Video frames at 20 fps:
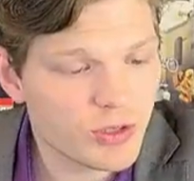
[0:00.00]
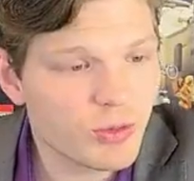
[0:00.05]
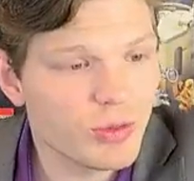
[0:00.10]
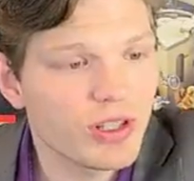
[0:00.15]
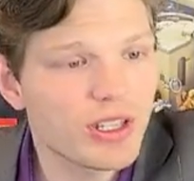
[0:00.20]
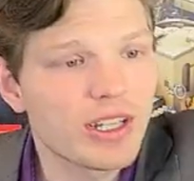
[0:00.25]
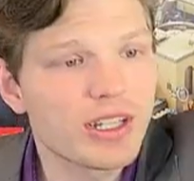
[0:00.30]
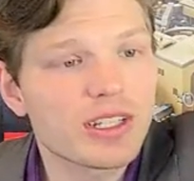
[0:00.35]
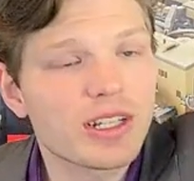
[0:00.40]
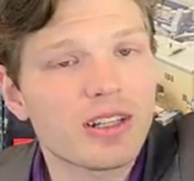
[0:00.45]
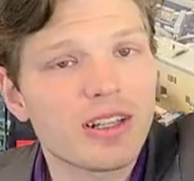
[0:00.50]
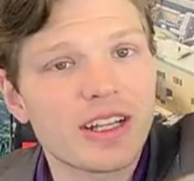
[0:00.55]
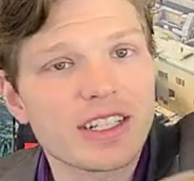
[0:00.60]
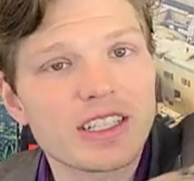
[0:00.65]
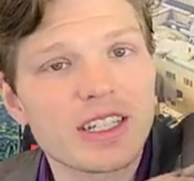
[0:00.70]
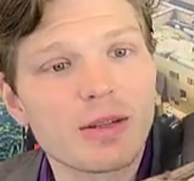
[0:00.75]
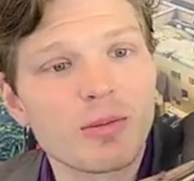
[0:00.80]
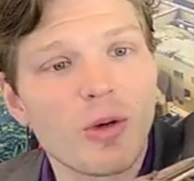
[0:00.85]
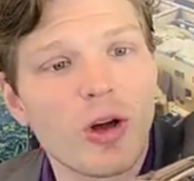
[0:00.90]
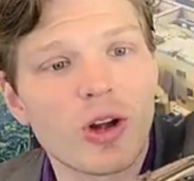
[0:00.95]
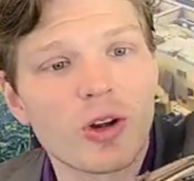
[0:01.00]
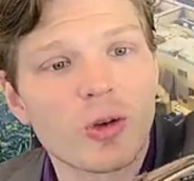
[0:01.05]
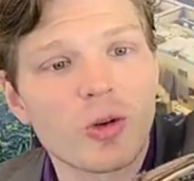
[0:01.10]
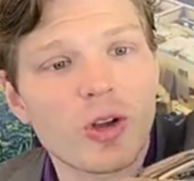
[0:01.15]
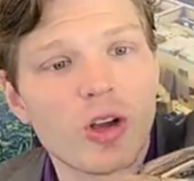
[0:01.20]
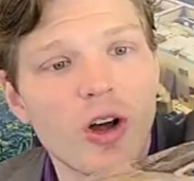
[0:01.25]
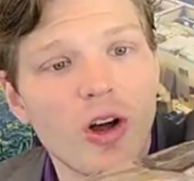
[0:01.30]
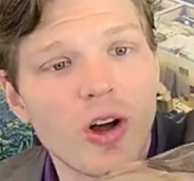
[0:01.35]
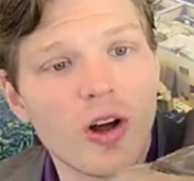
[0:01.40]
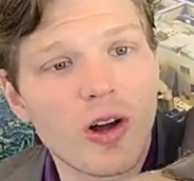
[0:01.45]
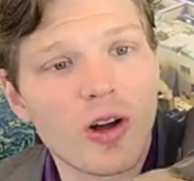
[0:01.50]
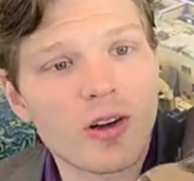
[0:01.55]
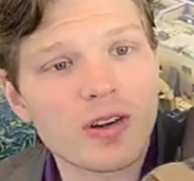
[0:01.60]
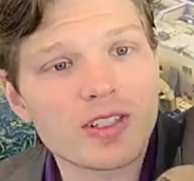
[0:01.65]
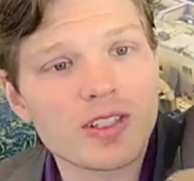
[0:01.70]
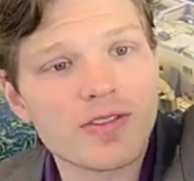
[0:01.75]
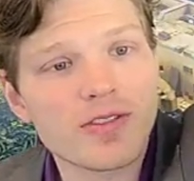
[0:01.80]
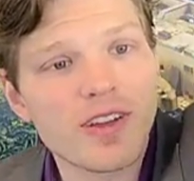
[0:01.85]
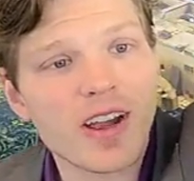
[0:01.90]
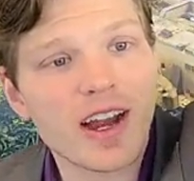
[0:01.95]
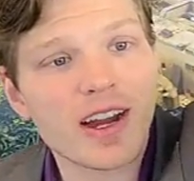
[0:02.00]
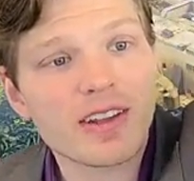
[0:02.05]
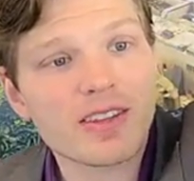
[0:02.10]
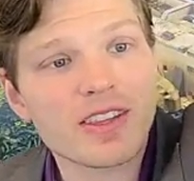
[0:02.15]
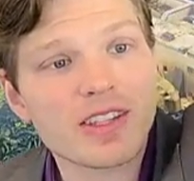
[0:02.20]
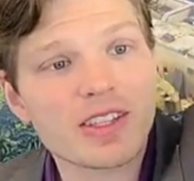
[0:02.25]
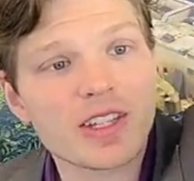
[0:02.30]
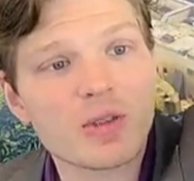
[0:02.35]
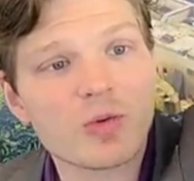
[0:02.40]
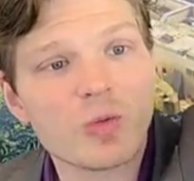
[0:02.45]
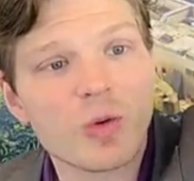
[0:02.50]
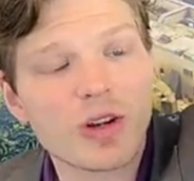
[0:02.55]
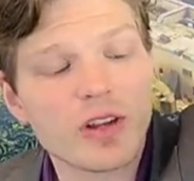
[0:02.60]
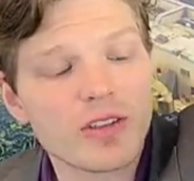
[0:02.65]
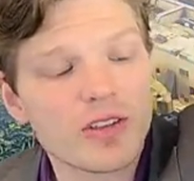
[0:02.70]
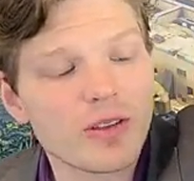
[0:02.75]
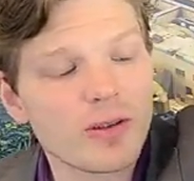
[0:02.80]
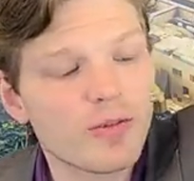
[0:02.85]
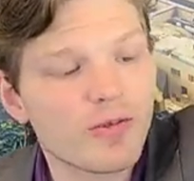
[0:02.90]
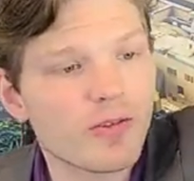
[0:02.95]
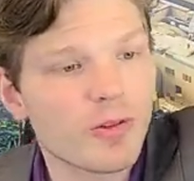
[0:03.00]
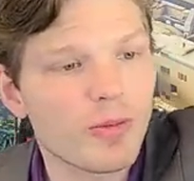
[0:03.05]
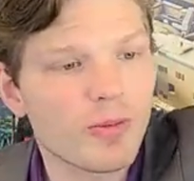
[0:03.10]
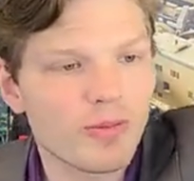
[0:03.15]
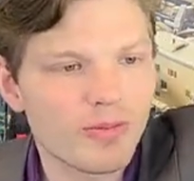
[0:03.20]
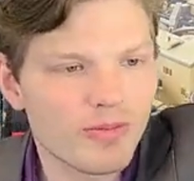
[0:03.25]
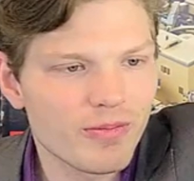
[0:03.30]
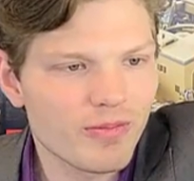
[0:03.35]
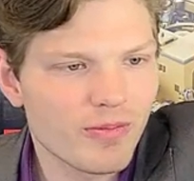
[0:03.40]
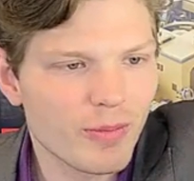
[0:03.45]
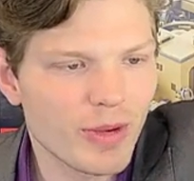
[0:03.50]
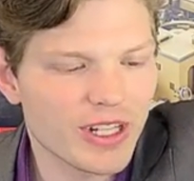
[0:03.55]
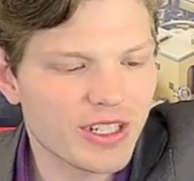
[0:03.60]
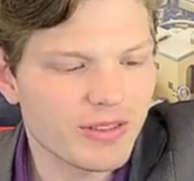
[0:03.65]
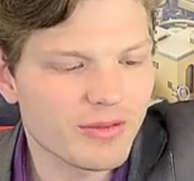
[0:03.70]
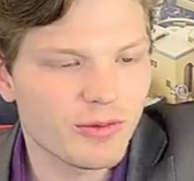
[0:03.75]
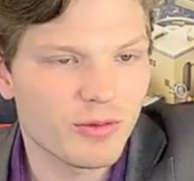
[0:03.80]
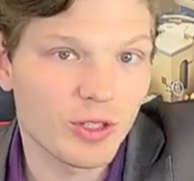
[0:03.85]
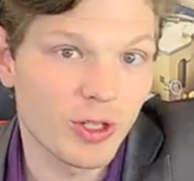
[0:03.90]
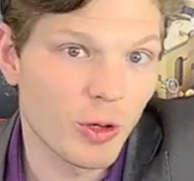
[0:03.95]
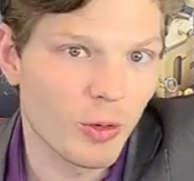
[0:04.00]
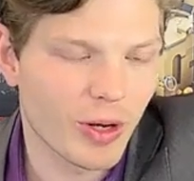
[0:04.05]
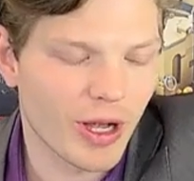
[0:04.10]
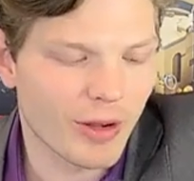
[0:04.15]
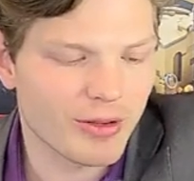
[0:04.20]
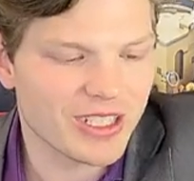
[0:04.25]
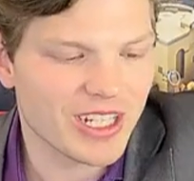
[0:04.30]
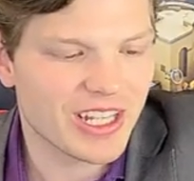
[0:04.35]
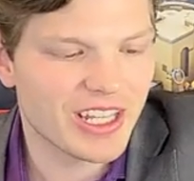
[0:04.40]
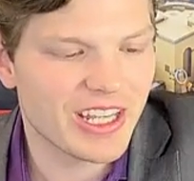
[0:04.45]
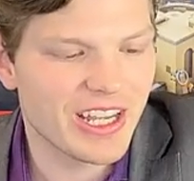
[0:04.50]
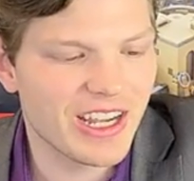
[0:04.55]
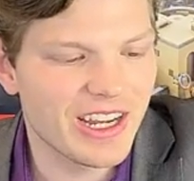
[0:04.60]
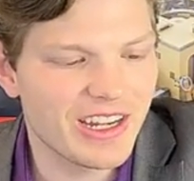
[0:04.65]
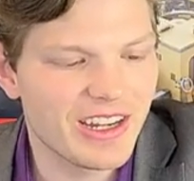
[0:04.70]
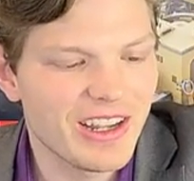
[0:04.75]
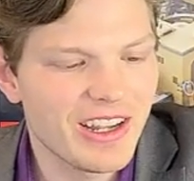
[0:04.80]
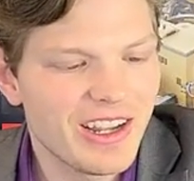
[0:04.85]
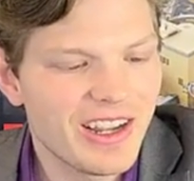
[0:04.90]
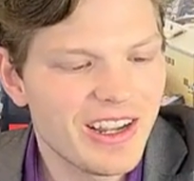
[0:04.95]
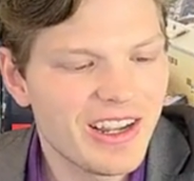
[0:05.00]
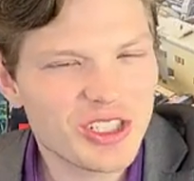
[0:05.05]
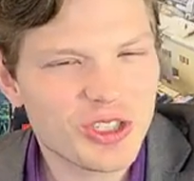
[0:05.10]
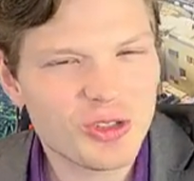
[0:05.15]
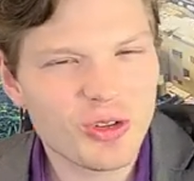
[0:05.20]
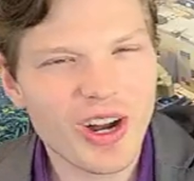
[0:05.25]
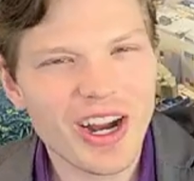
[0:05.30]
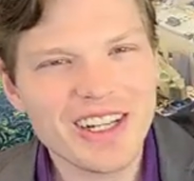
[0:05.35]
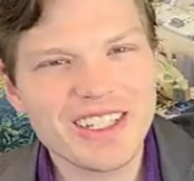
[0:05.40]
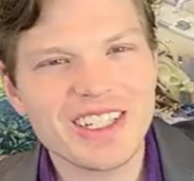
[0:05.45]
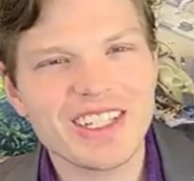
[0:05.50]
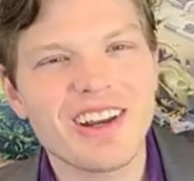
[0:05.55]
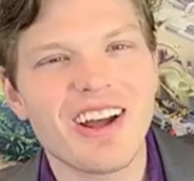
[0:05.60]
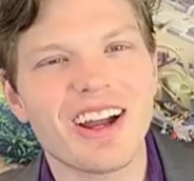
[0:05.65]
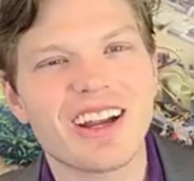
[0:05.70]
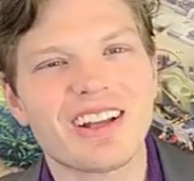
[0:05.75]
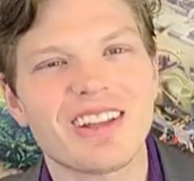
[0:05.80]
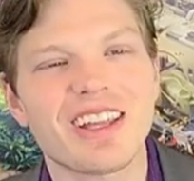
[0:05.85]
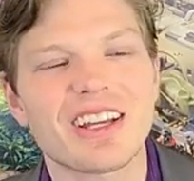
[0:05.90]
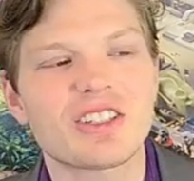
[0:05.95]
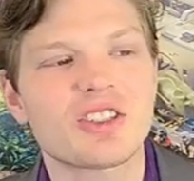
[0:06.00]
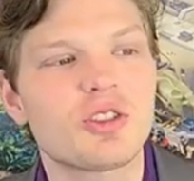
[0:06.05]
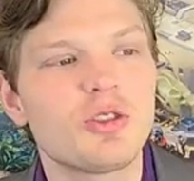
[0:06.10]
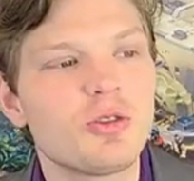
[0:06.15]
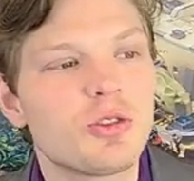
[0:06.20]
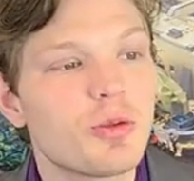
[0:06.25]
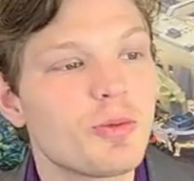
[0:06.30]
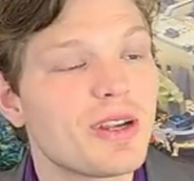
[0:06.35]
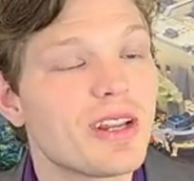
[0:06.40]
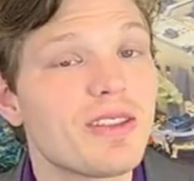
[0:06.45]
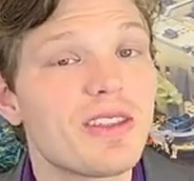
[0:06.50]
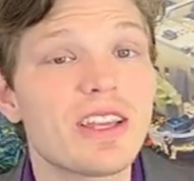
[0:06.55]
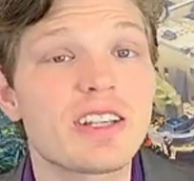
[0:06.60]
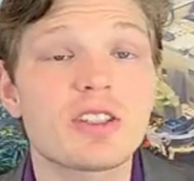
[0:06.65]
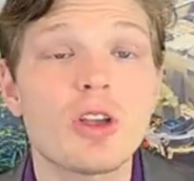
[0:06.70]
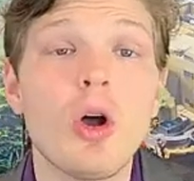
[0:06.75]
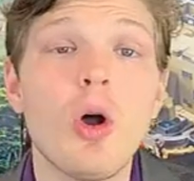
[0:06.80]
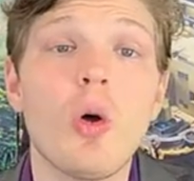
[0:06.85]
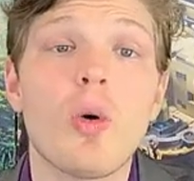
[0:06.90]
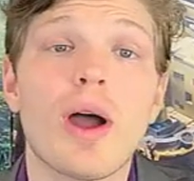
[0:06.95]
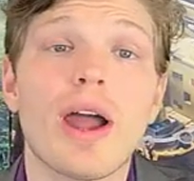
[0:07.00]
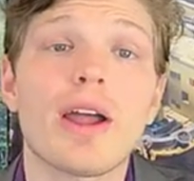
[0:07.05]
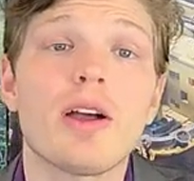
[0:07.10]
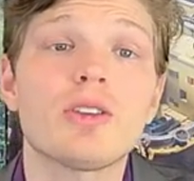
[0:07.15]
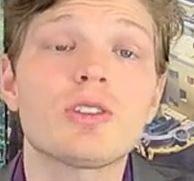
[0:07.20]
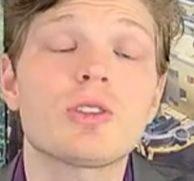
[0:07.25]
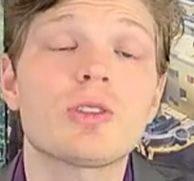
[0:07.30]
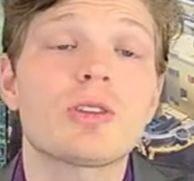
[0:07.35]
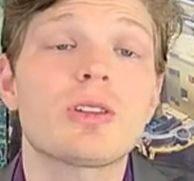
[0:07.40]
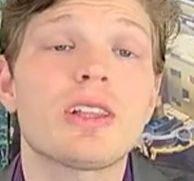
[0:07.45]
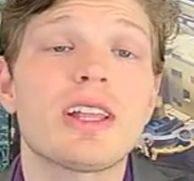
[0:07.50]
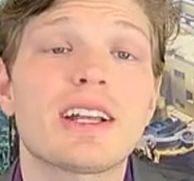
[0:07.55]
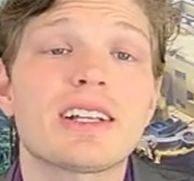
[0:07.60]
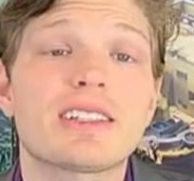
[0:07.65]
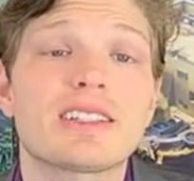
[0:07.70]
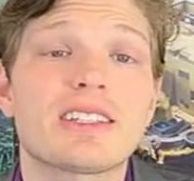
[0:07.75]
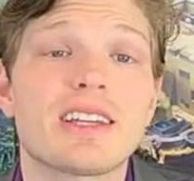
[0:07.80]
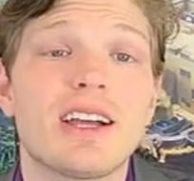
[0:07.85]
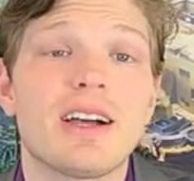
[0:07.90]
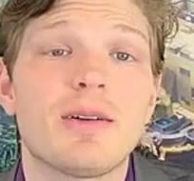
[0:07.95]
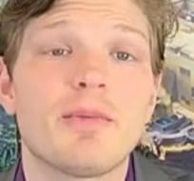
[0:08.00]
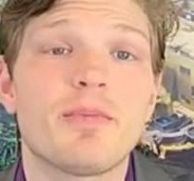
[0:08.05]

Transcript: was really into collecting model cars. In fact, this is one of them from my, when I was a kid. I try to not collect too many things. Oh, I also collect